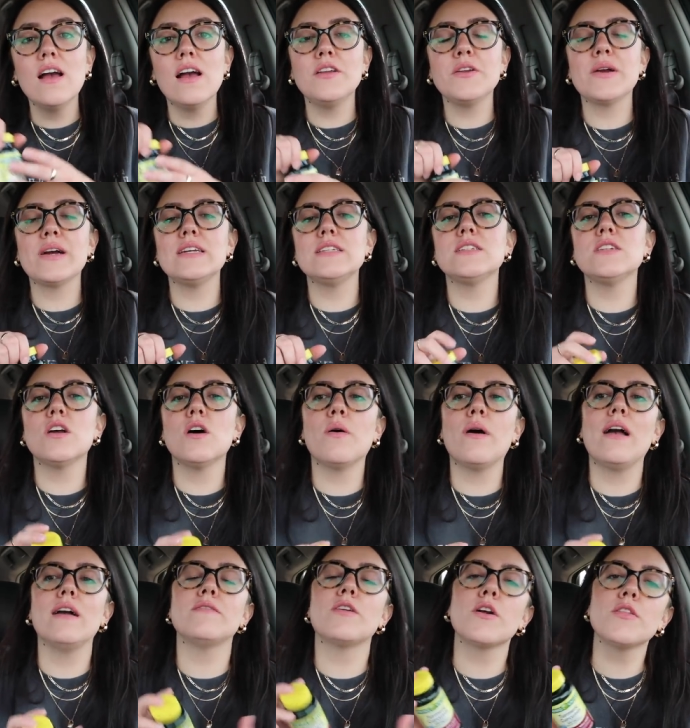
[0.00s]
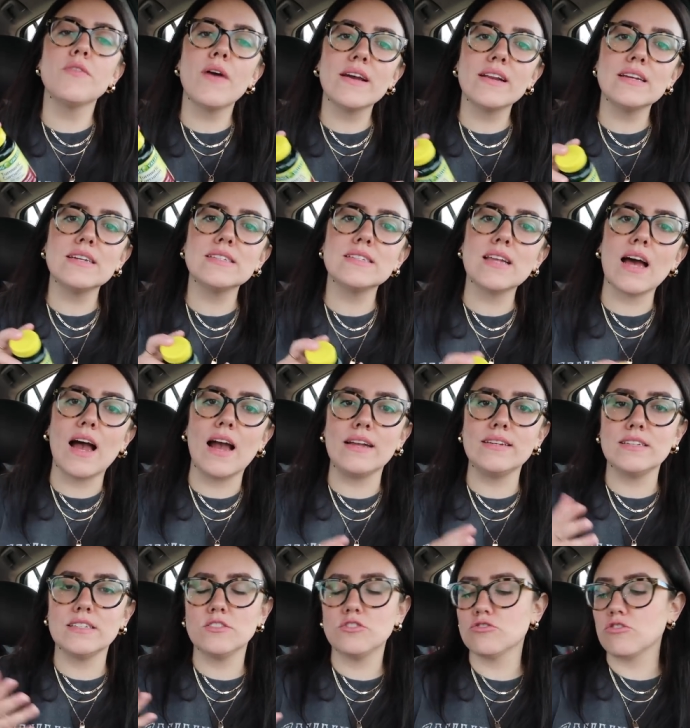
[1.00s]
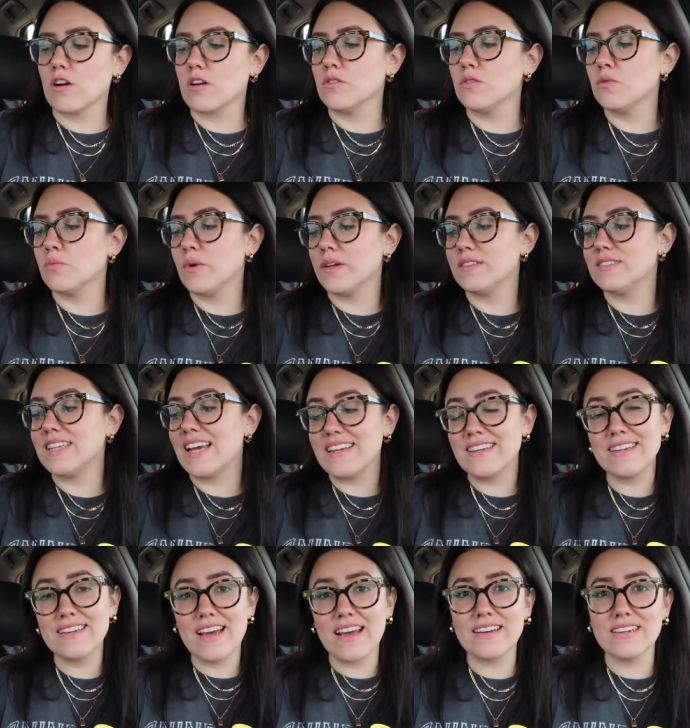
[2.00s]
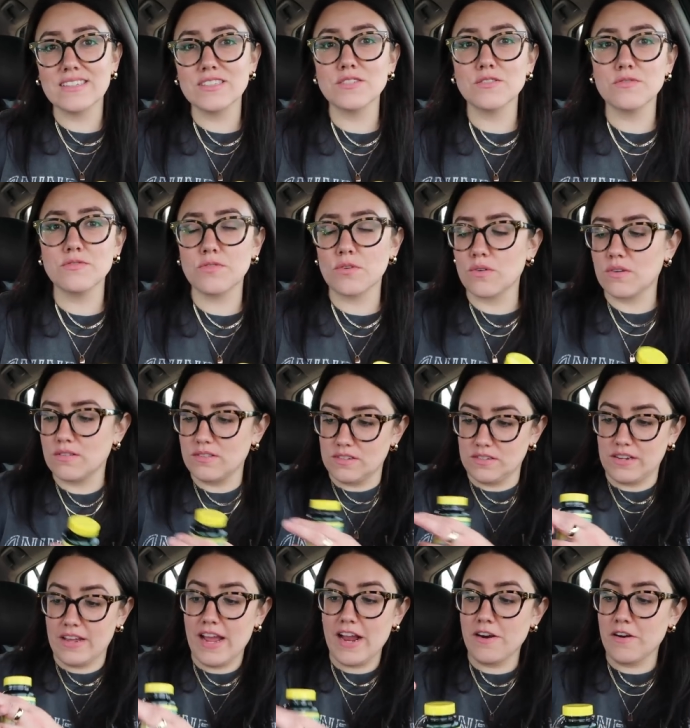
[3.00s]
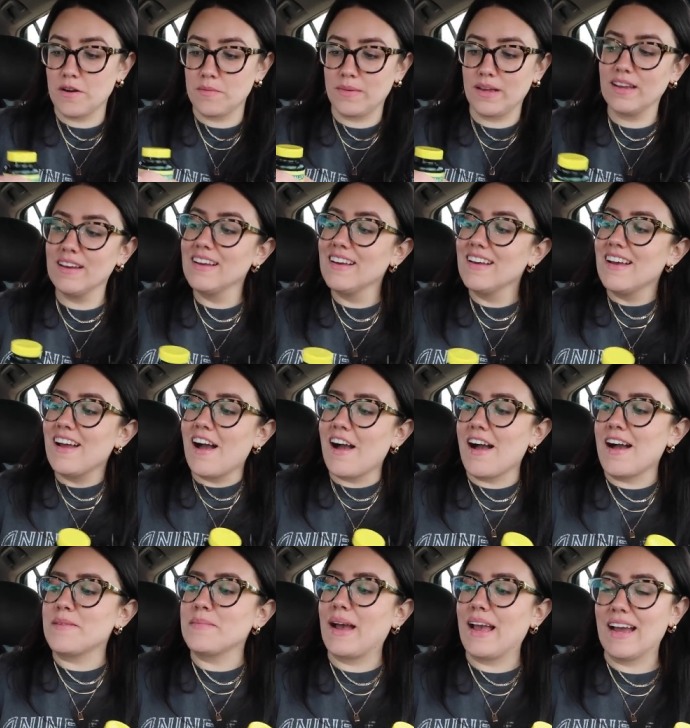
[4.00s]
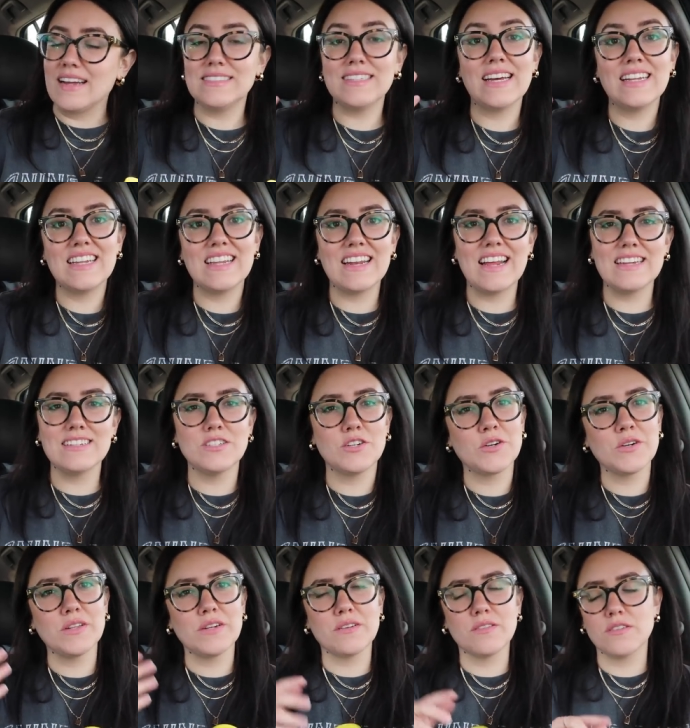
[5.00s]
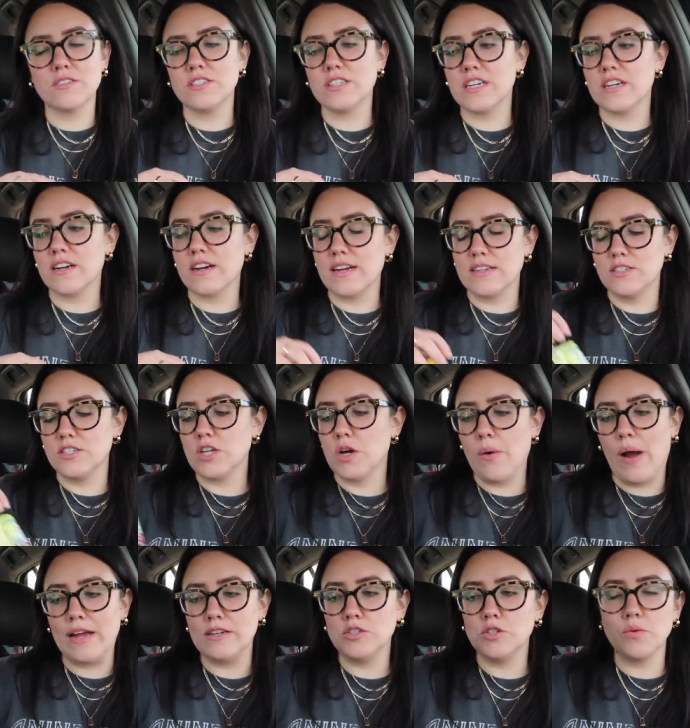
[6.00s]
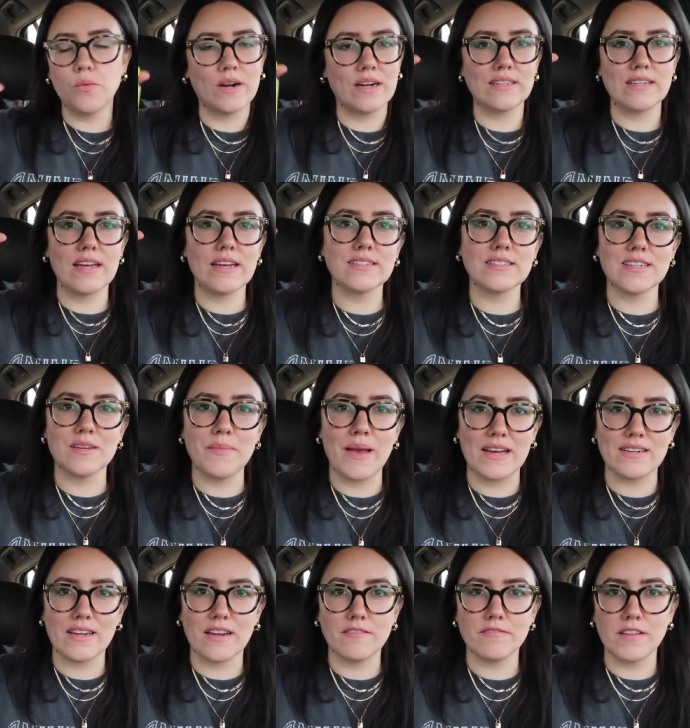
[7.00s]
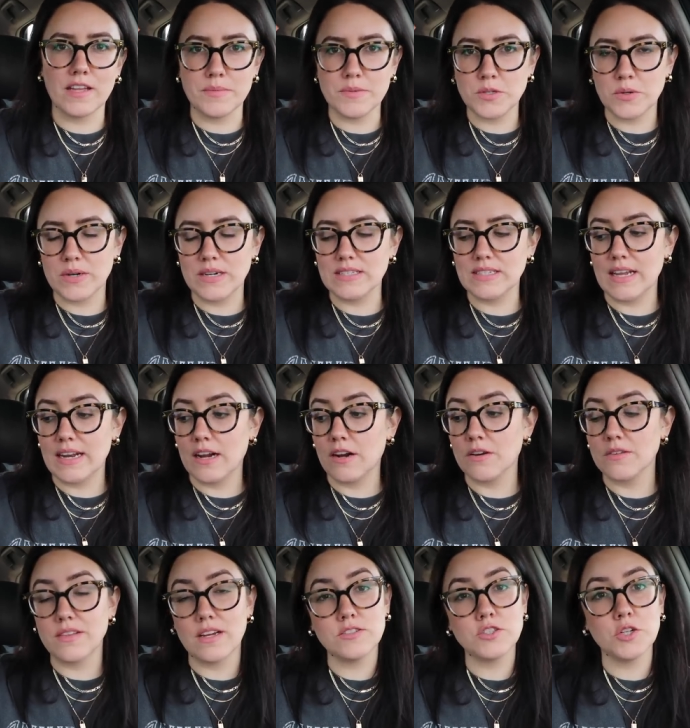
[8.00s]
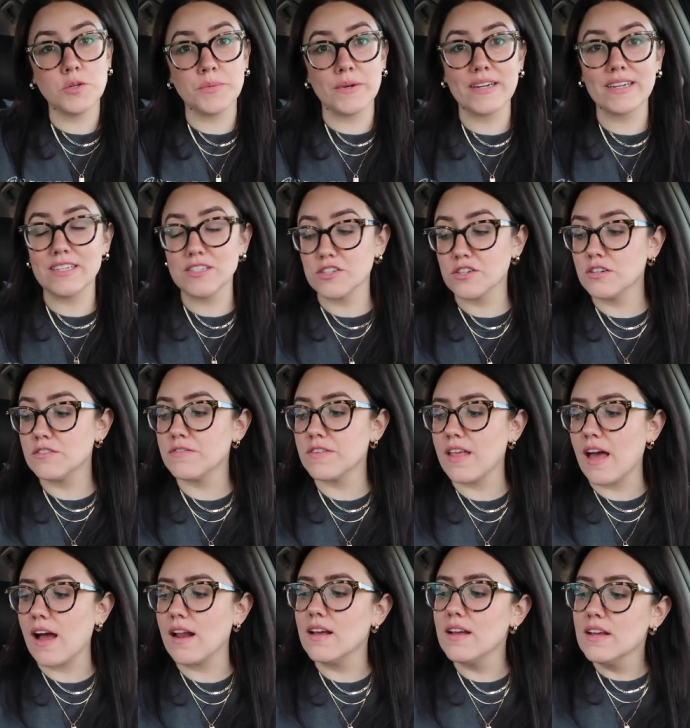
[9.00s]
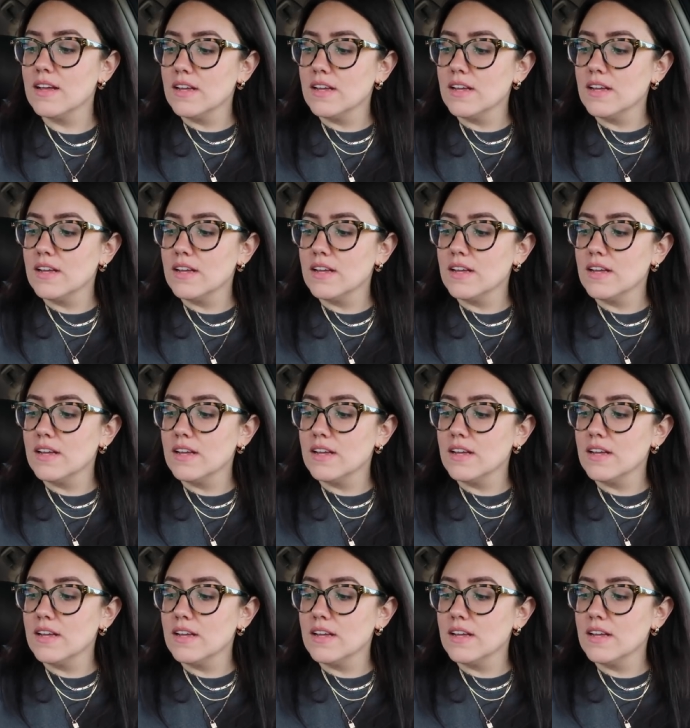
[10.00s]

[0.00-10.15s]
And you guys know I have arthritis. I did struggle with tendonitis for, there's a hair on me. I had tendonitis earlier this year, and so I do wanna take some anti-inflammatories, and I heard that turmeric is good for that.